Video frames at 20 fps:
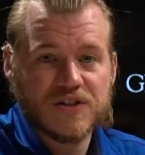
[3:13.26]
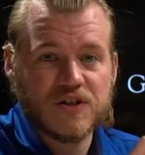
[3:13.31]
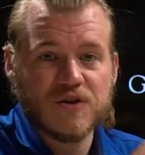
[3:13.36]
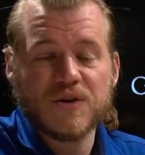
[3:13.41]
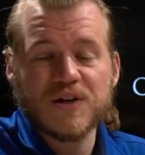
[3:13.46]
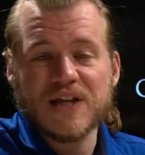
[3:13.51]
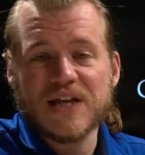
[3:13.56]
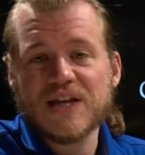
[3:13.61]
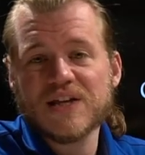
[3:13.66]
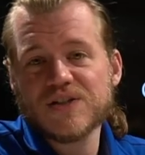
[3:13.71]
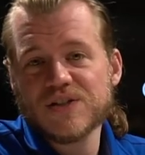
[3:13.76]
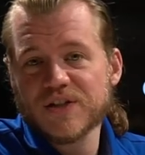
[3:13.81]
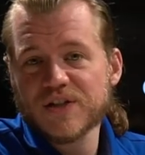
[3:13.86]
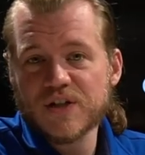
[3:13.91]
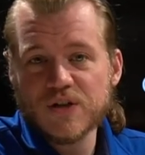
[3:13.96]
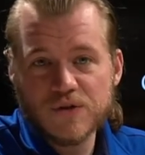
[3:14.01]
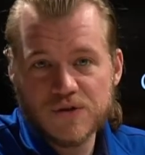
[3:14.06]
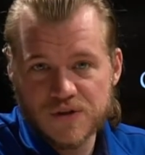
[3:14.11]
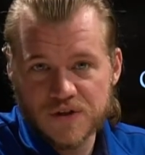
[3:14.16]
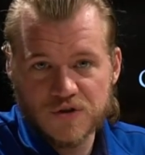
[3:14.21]
You can easily
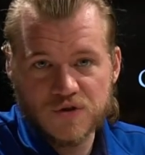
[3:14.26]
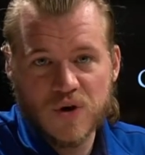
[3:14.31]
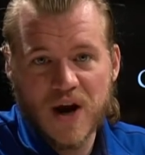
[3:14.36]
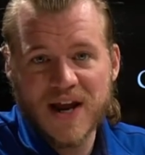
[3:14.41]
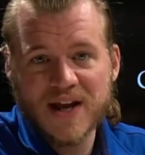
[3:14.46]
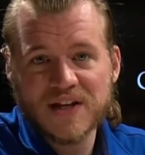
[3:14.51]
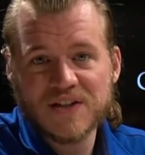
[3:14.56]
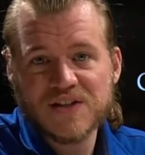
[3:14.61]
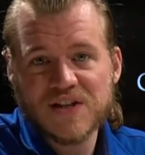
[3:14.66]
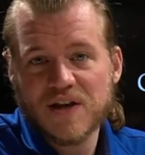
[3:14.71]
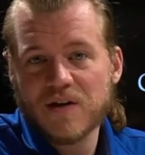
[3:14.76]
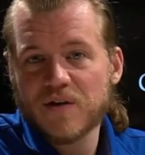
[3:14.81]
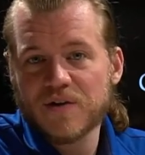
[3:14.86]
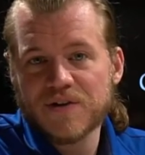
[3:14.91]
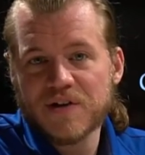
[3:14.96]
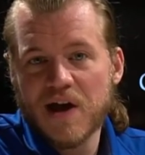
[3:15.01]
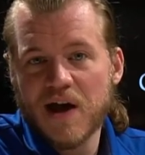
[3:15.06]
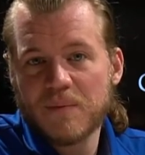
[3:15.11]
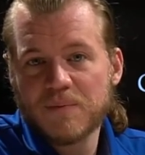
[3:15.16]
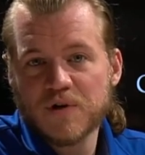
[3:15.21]
use the Dragon Tail
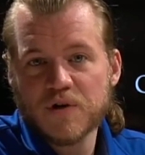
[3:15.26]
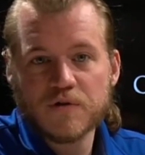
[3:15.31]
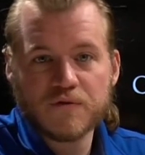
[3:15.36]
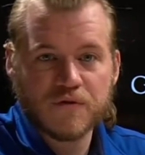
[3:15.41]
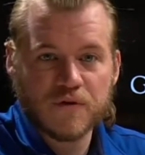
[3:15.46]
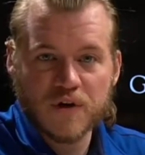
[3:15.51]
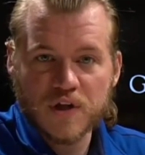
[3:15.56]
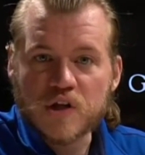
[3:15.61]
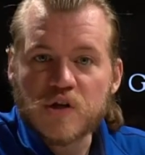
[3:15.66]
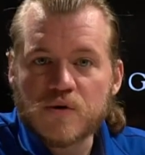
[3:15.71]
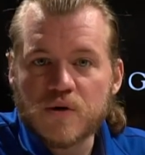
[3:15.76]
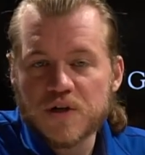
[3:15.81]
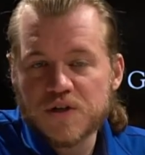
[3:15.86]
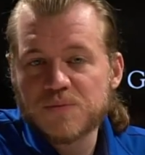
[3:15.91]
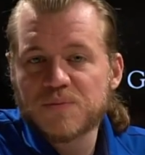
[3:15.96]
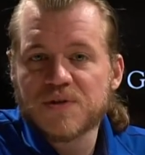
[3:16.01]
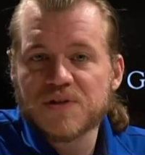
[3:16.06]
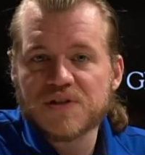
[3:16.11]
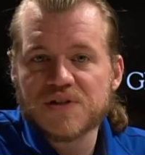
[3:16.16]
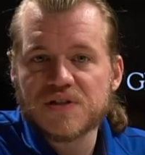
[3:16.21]
adapter for U S
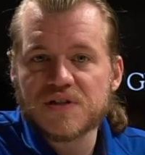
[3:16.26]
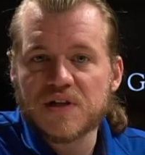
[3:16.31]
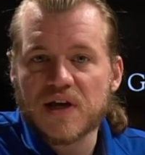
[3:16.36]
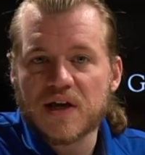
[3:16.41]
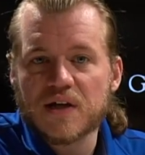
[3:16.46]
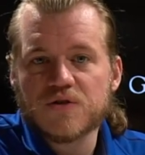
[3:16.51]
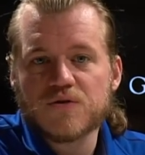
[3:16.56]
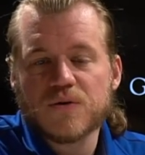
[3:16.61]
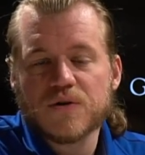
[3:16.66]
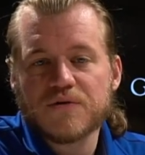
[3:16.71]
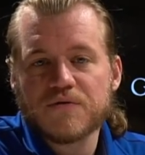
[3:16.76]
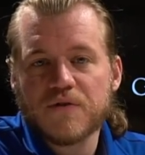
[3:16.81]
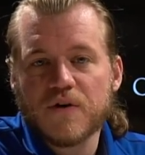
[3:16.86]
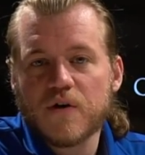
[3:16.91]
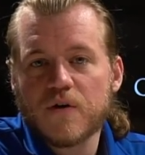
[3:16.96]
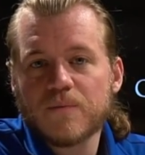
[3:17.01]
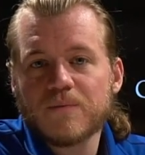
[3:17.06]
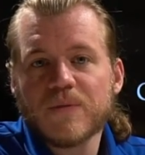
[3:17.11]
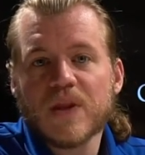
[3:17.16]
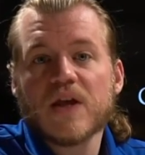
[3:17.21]
B C Android
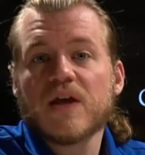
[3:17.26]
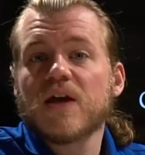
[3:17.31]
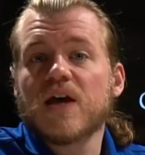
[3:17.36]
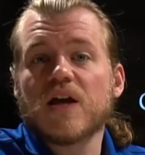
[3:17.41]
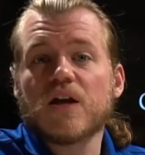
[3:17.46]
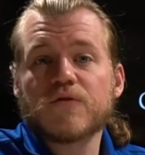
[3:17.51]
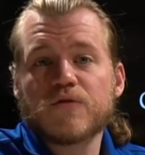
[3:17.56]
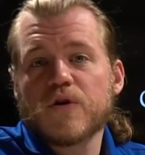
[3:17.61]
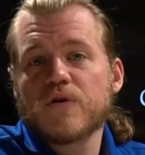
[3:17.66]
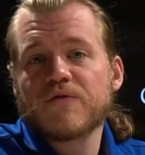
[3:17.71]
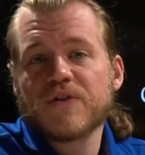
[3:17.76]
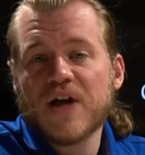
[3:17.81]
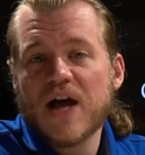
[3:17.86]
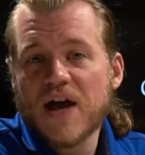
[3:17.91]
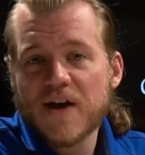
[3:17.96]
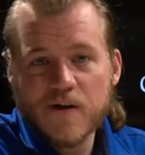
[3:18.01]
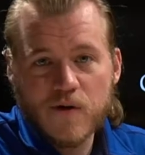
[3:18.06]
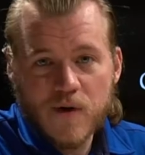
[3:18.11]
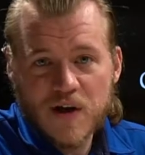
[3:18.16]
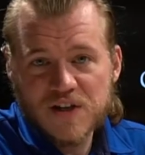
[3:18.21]
phone, and if you have an
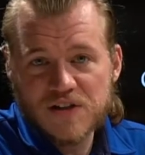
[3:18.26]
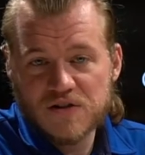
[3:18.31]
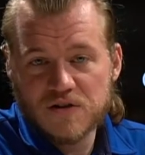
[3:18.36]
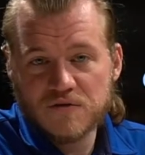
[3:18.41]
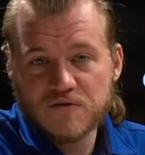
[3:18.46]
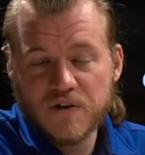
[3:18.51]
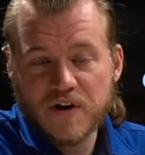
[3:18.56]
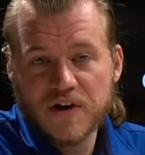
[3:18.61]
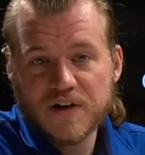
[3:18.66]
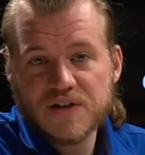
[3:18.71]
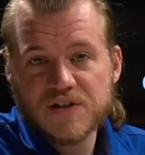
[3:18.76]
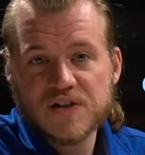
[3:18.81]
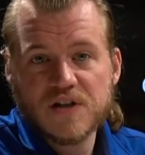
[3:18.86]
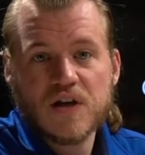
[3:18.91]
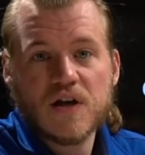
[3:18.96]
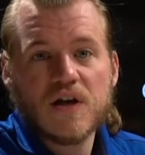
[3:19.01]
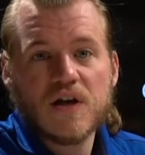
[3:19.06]
iOS device,